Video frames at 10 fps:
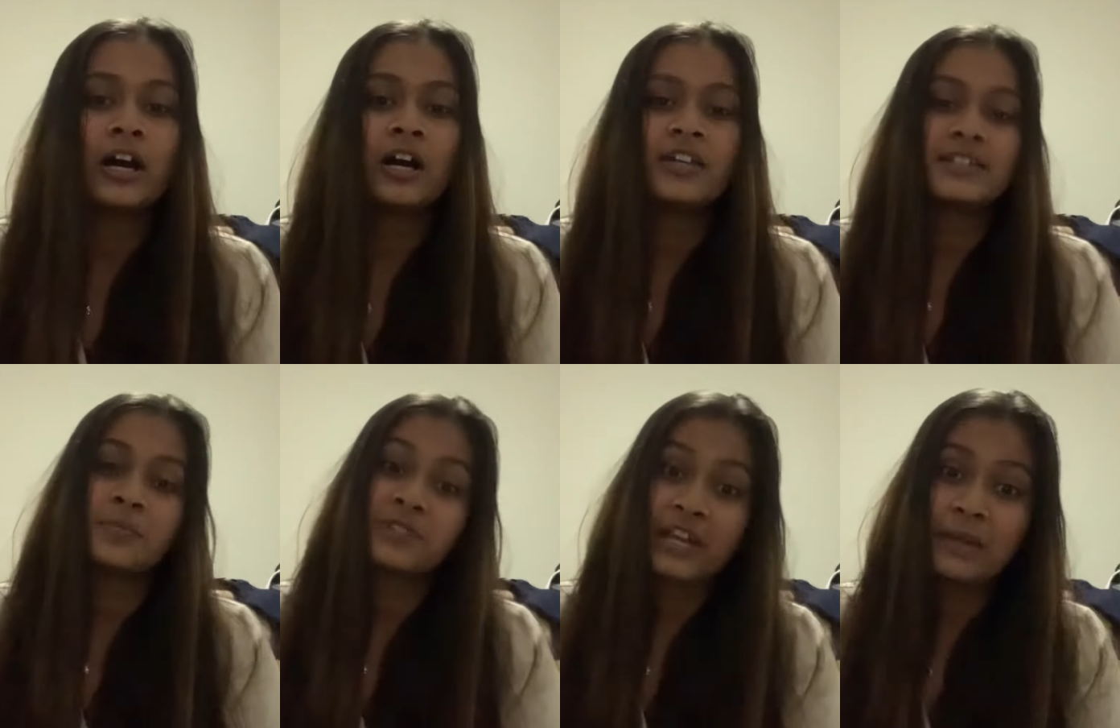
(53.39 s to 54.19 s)

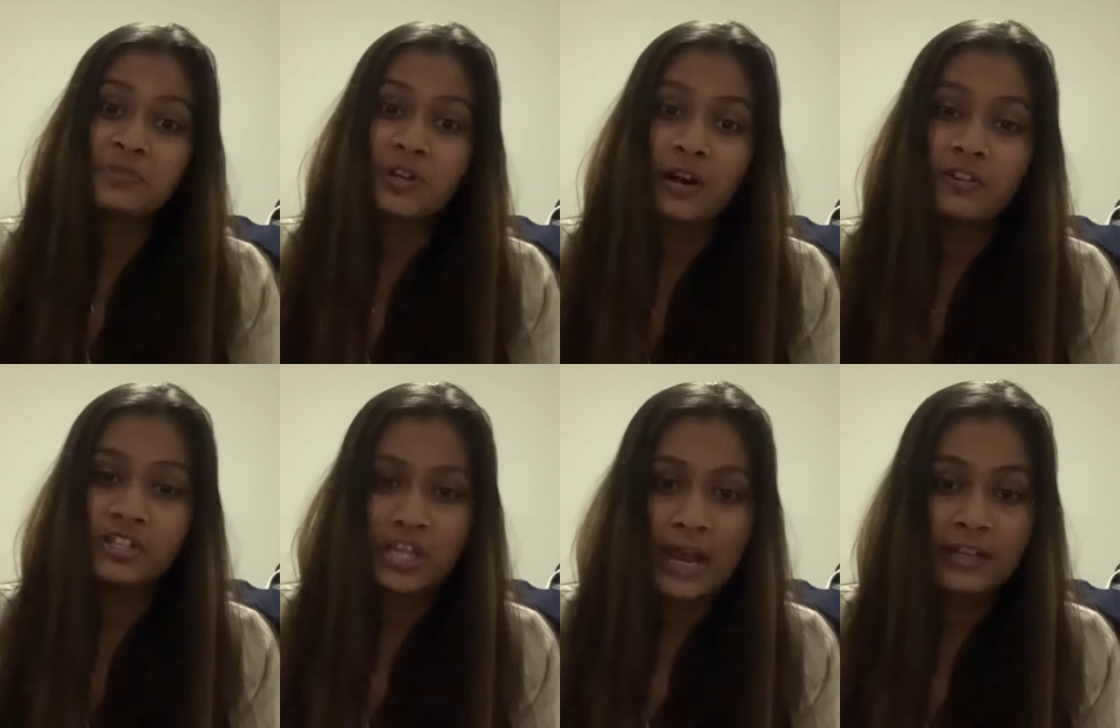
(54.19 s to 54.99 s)
Subscribe to our
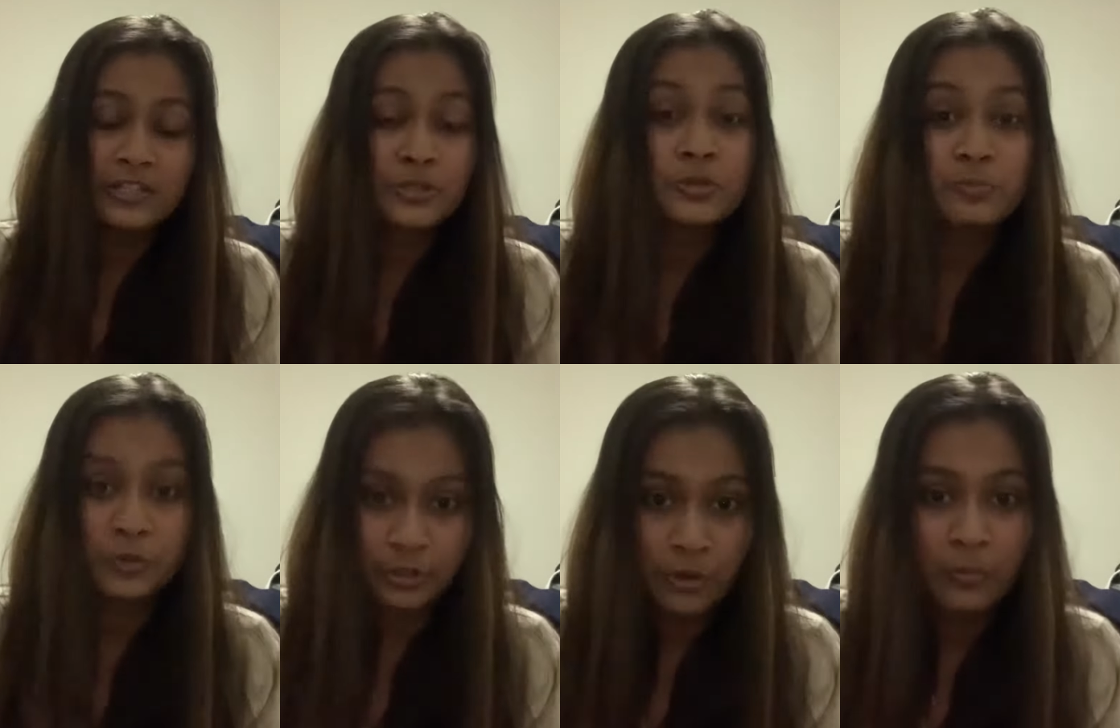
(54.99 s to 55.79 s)
channel to
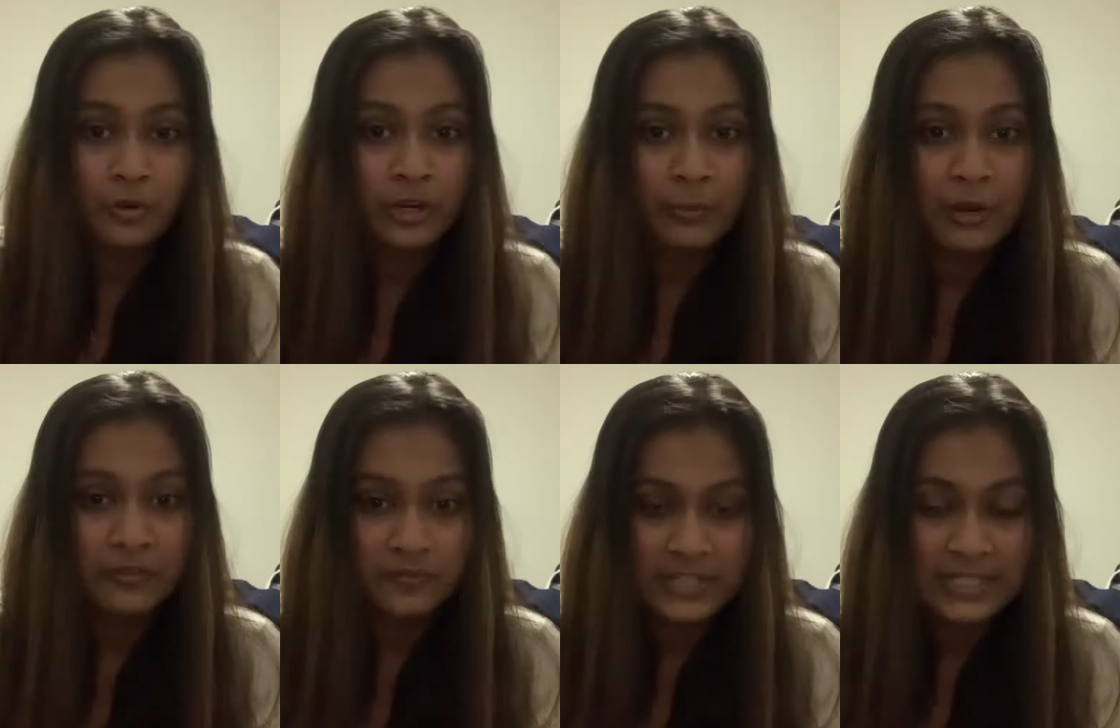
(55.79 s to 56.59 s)
know more about
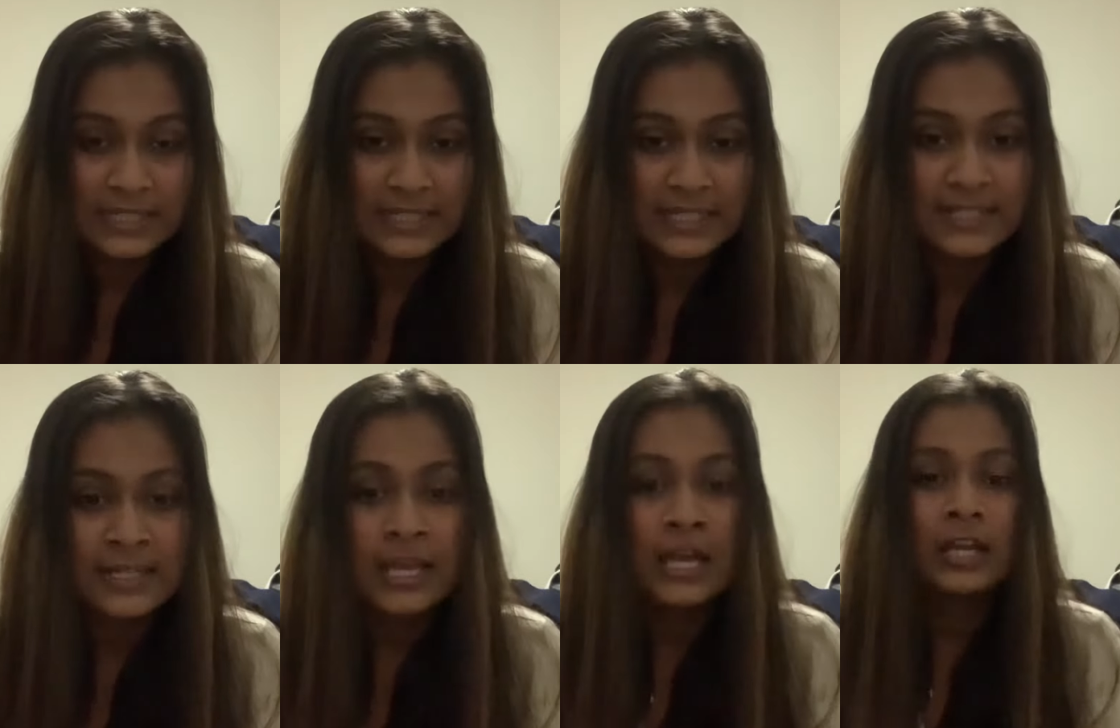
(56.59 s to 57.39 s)
facilities.
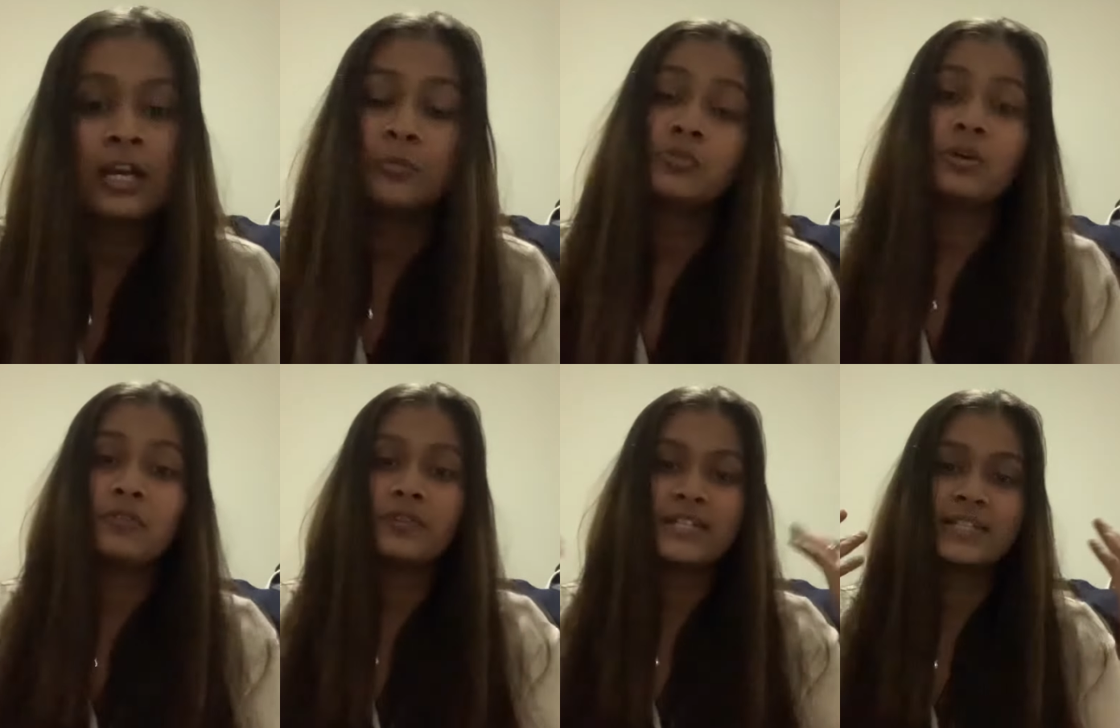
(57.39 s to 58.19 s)
Come to our
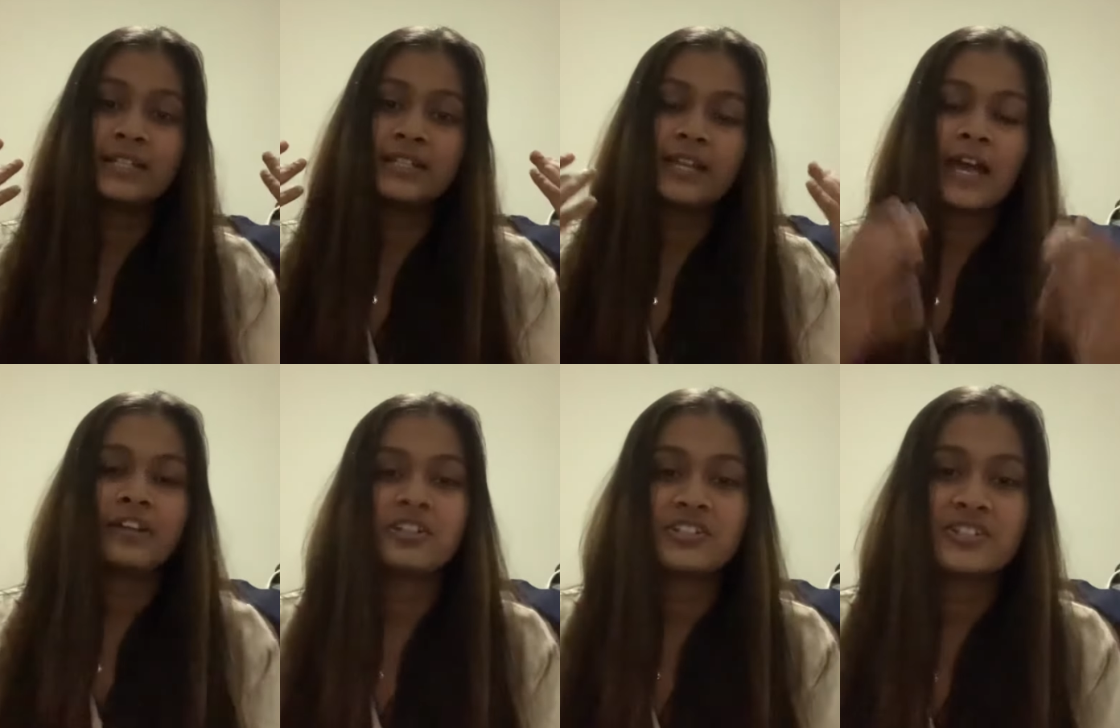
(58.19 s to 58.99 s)
facility and
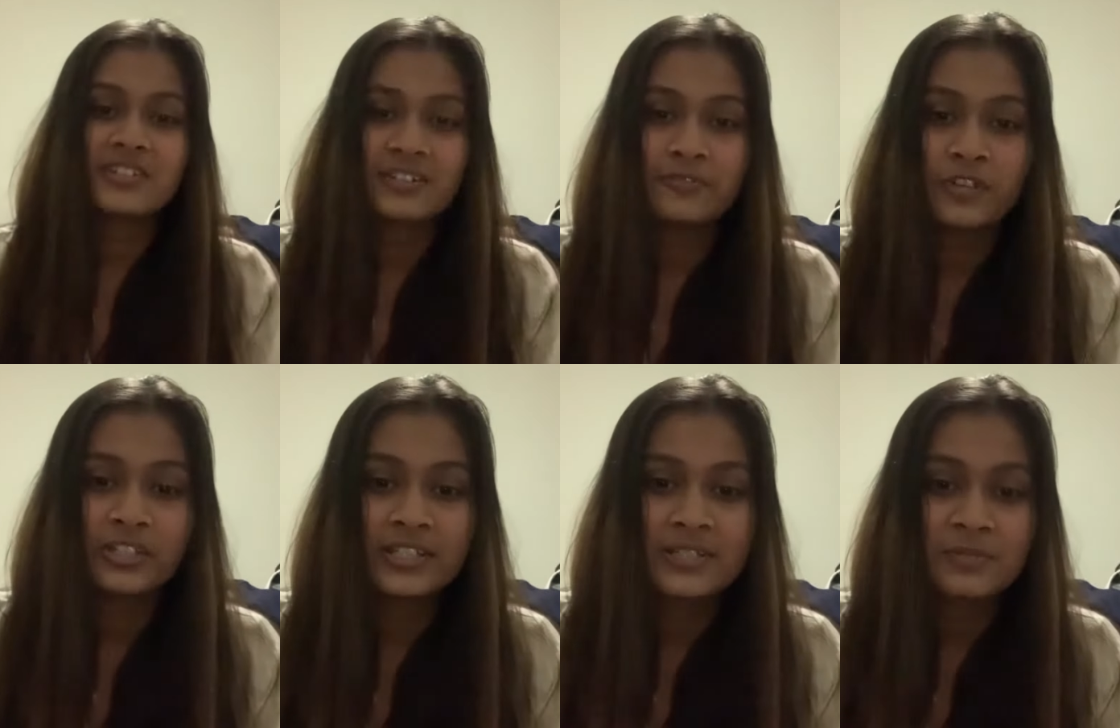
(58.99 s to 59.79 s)
register for
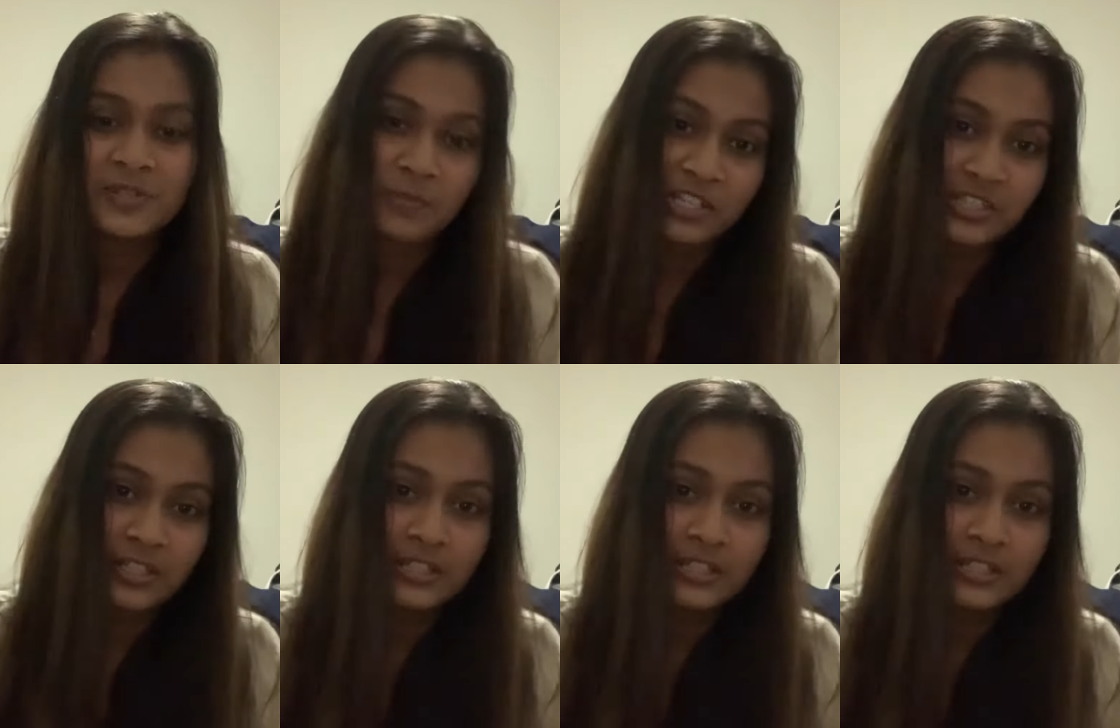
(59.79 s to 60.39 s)
this special